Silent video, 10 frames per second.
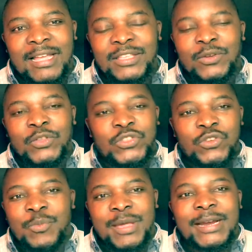
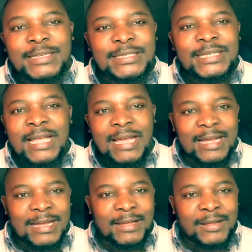numerous
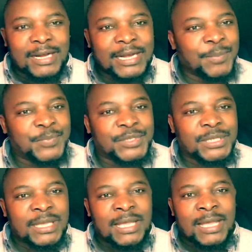clips